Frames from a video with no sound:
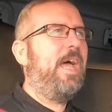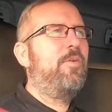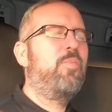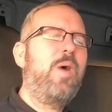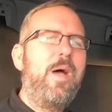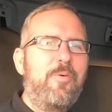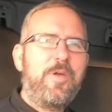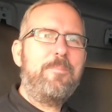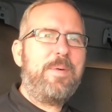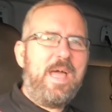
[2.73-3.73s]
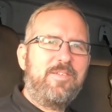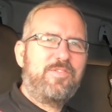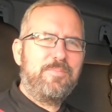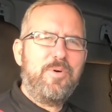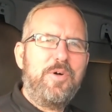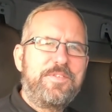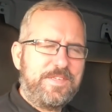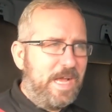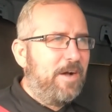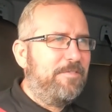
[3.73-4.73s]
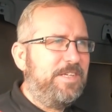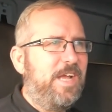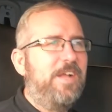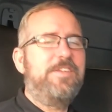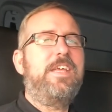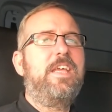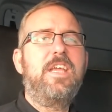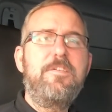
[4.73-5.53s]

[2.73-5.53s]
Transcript: and welcome back to some more salvage hunting.